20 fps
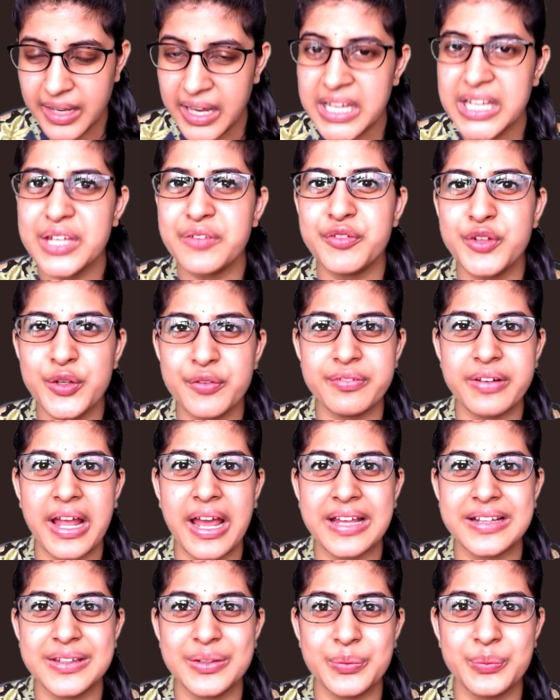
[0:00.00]
If you have
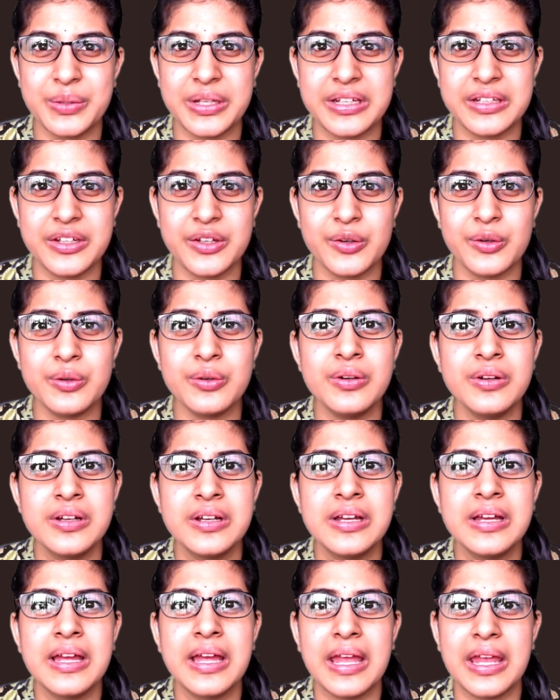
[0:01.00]
liked the video,
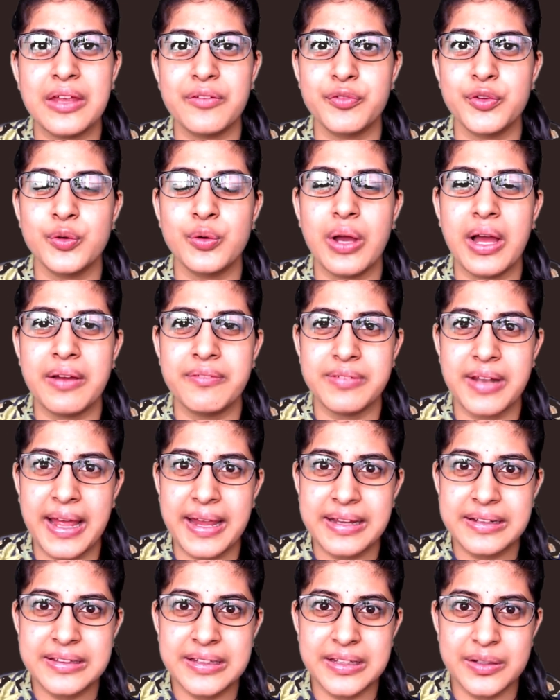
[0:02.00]
if you have
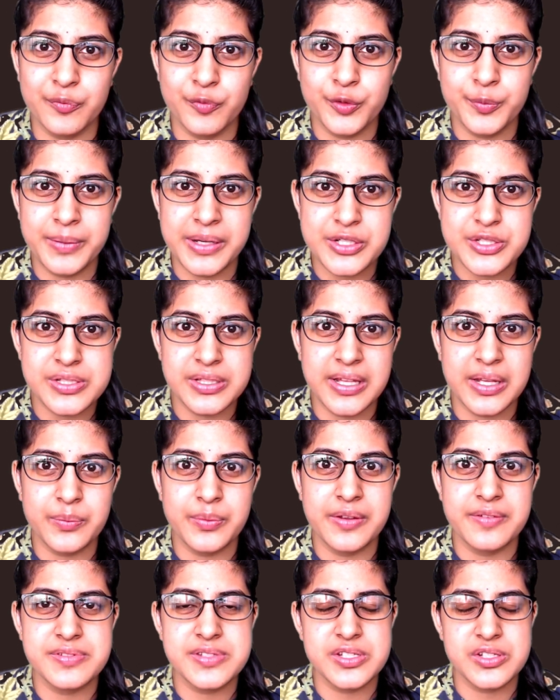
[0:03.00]
liked the information that we
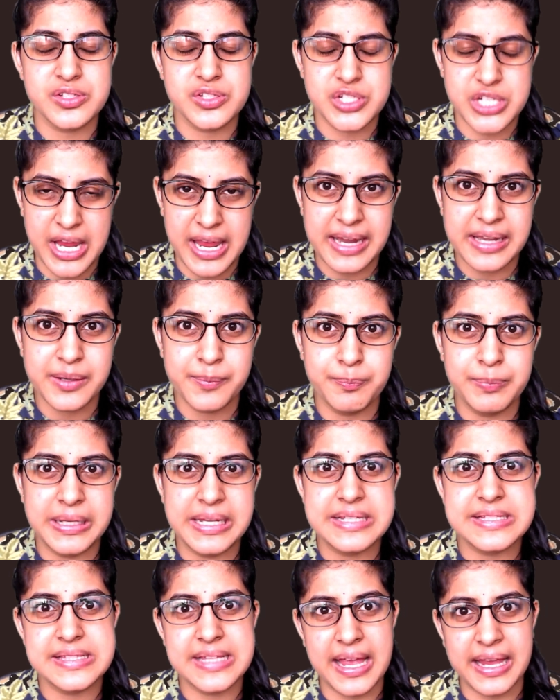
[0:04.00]
have shared,
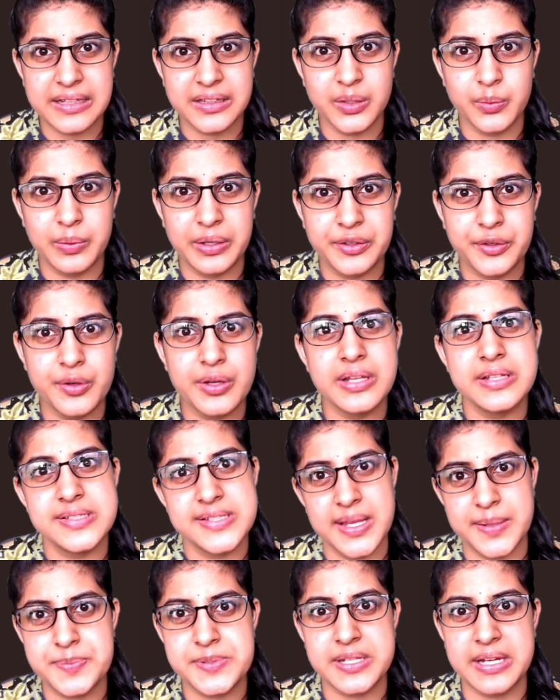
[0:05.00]
please like the video and
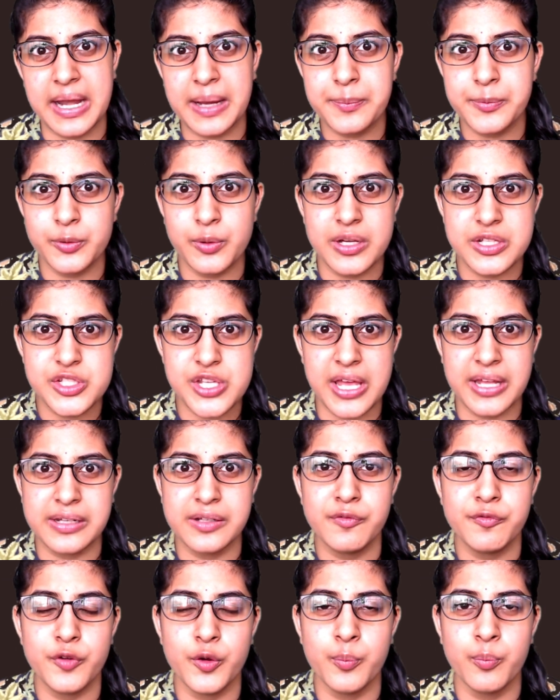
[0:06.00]
subscribe to our
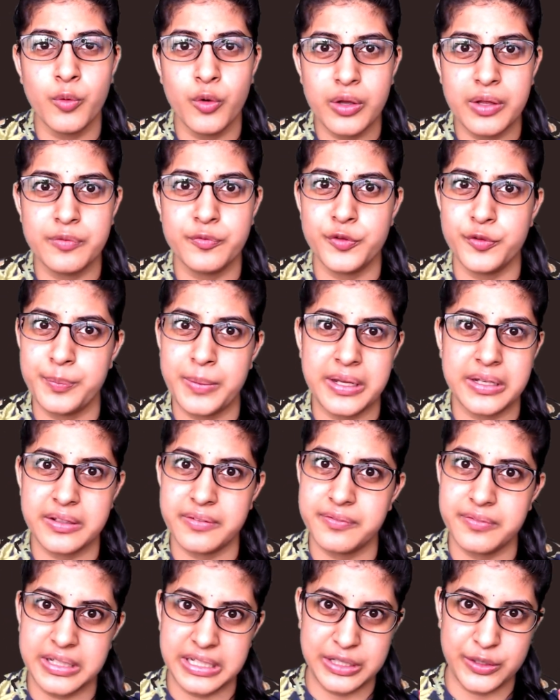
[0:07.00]
channel for more
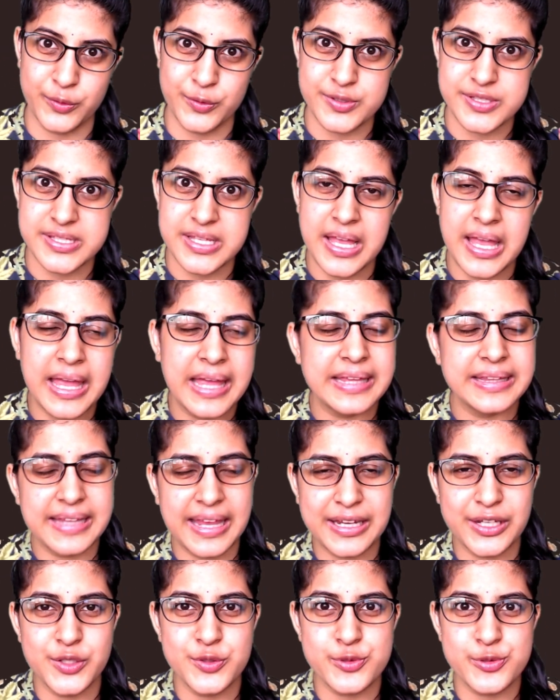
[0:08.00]
informative videos.
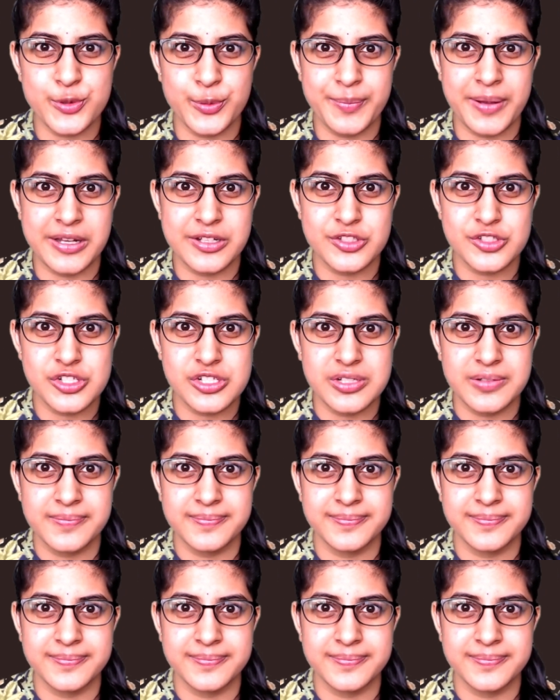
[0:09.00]
Thank you so much.